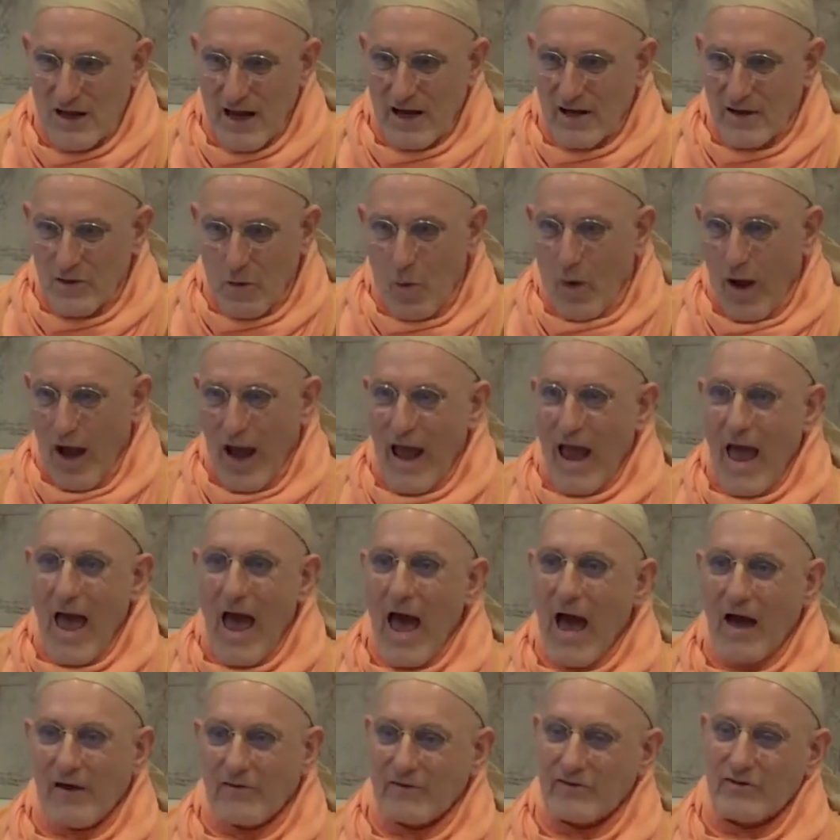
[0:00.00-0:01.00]
And so we're
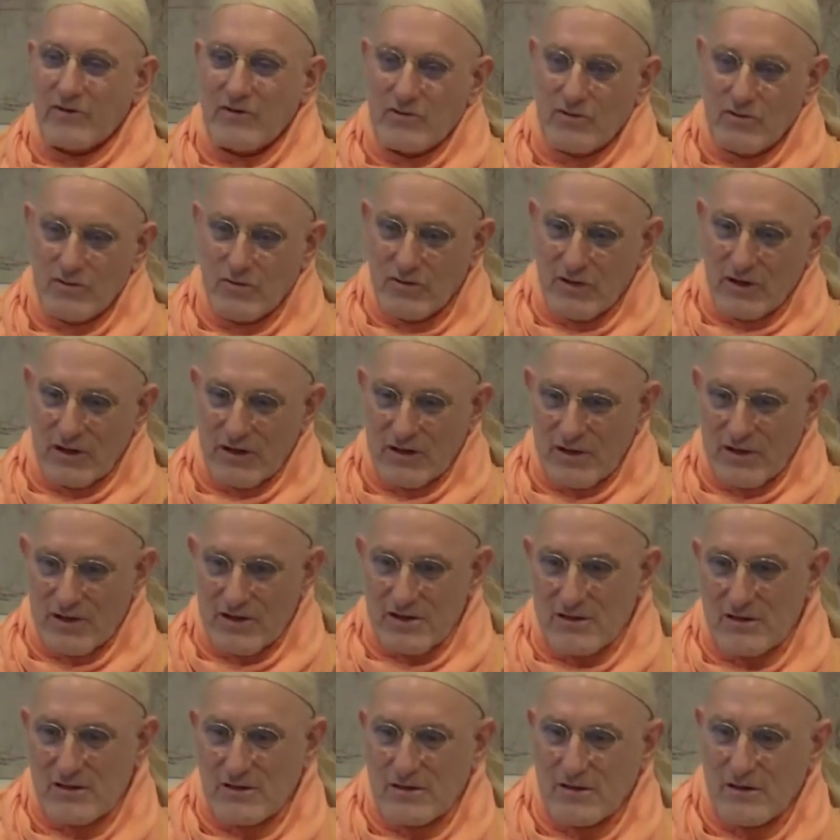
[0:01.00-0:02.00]
saying, well, I have
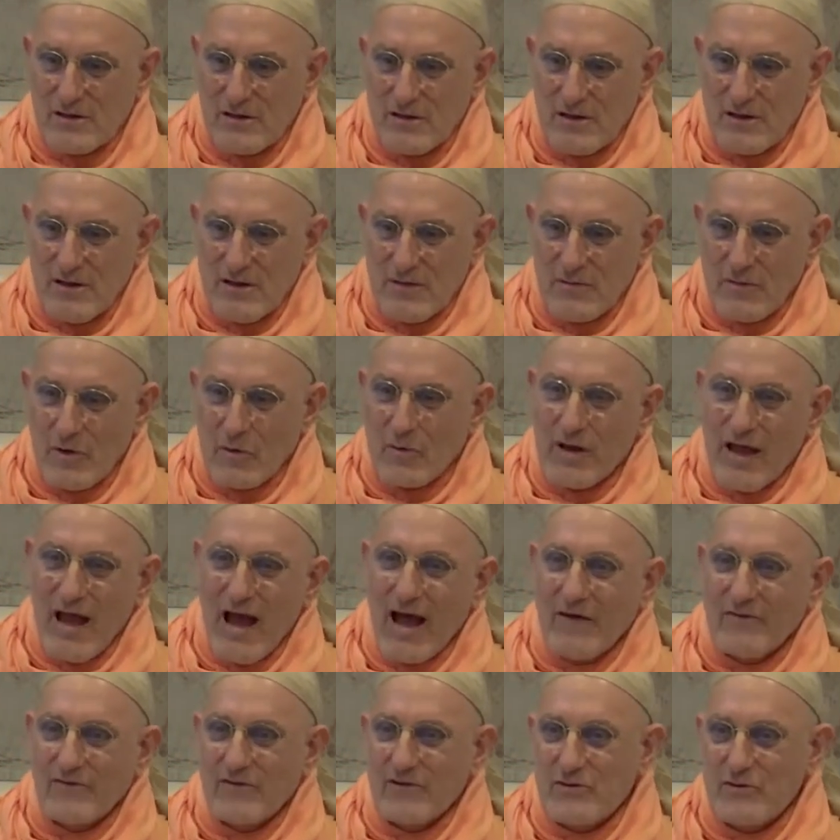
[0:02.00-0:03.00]
to do this.
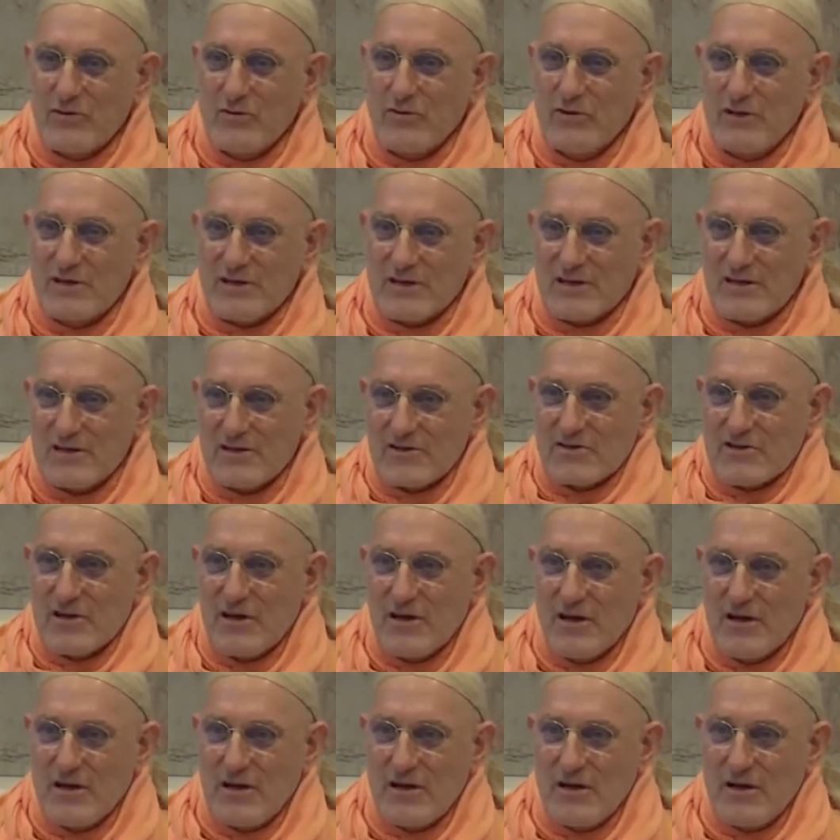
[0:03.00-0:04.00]
But we have to
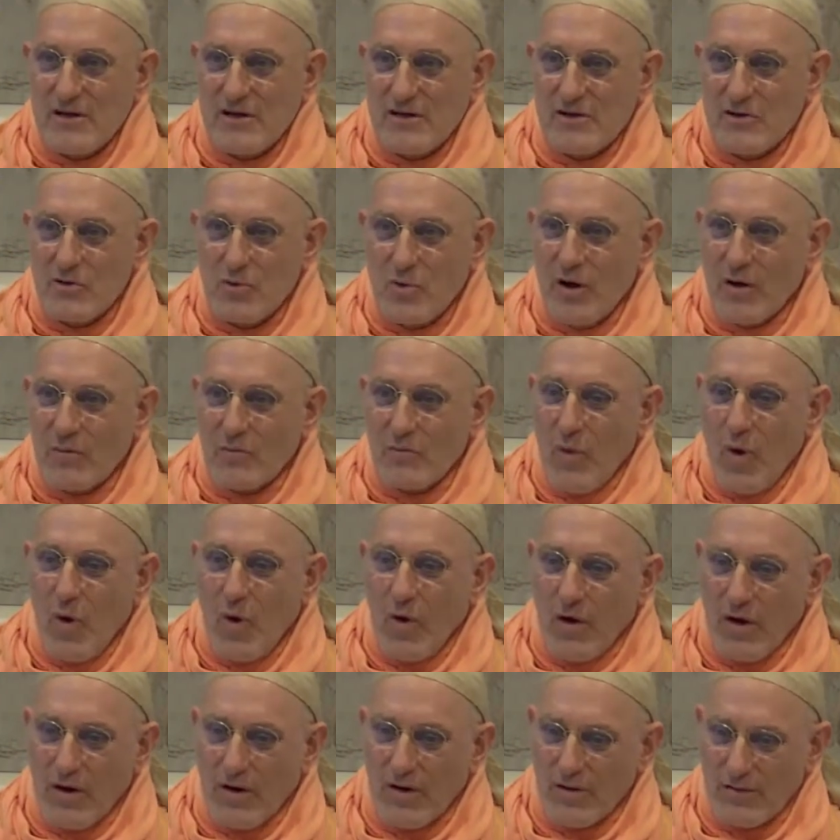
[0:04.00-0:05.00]
do this because
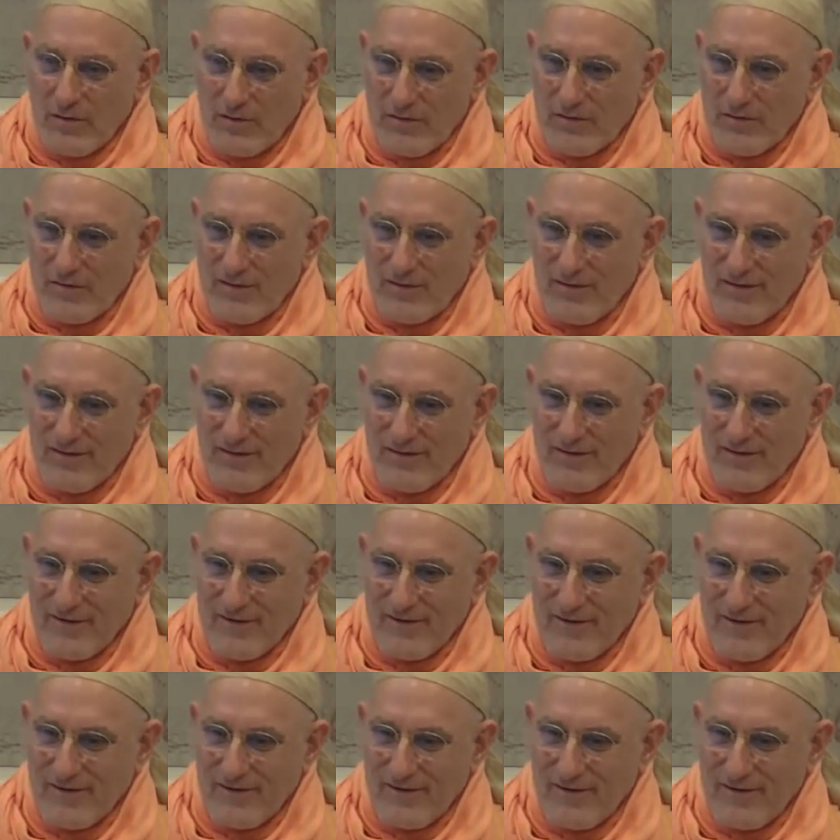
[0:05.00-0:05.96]
you want more.